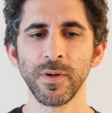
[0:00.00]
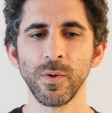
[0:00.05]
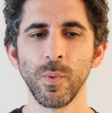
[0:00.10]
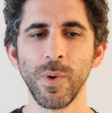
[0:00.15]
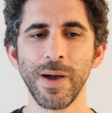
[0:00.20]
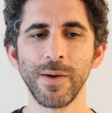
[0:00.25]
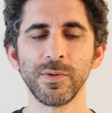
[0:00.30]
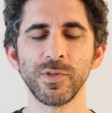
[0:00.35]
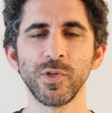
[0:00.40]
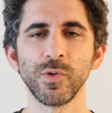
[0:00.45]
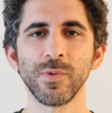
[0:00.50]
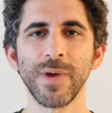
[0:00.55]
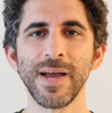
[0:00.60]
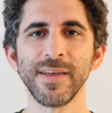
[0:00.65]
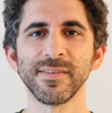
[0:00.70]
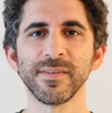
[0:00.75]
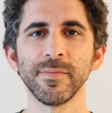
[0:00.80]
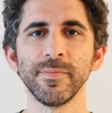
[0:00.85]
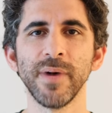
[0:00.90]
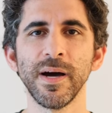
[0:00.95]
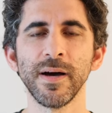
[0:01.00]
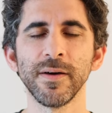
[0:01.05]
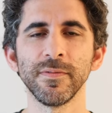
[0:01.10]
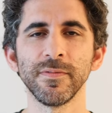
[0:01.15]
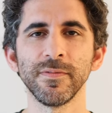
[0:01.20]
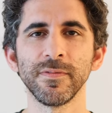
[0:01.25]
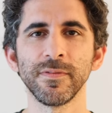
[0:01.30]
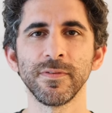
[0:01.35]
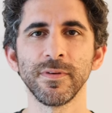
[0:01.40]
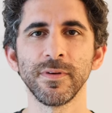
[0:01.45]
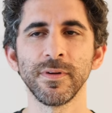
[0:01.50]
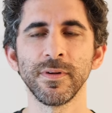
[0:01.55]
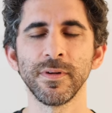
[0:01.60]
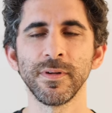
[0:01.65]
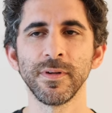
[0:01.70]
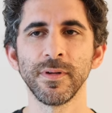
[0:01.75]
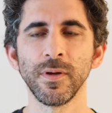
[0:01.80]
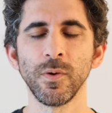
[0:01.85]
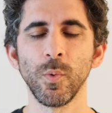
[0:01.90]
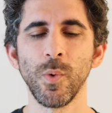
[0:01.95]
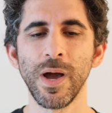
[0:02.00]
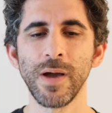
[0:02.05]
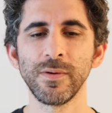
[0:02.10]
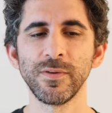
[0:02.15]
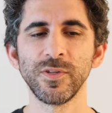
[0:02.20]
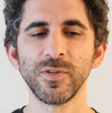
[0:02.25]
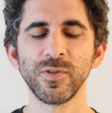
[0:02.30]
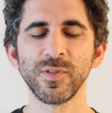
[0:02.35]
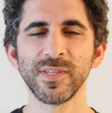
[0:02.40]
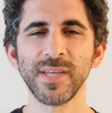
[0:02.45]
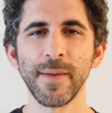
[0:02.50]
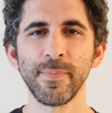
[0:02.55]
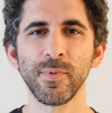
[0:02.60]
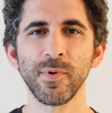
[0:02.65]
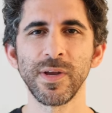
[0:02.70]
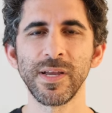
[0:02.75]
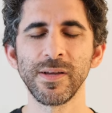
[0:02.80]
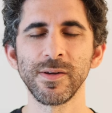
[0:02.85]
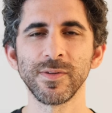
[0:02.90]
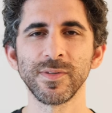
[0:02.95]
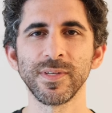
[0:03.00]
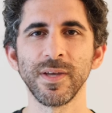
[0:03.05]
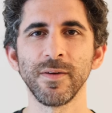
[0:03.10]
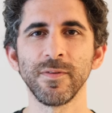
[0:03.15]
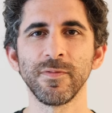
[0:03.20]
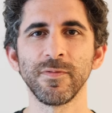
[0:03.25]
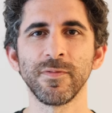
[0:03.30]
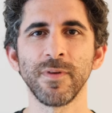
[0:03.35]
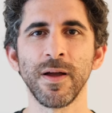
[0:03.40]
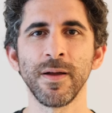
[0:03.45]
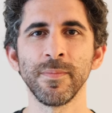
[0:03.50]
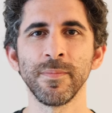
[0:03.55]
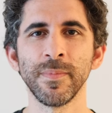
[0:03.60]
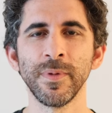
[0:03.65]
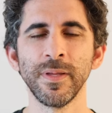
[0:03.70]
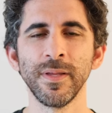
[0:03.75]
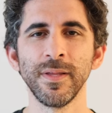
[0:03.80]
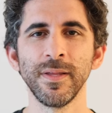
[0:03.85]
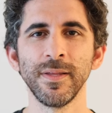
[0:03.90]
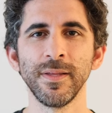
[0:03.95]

Why would you rise above? Why would you separate yourself from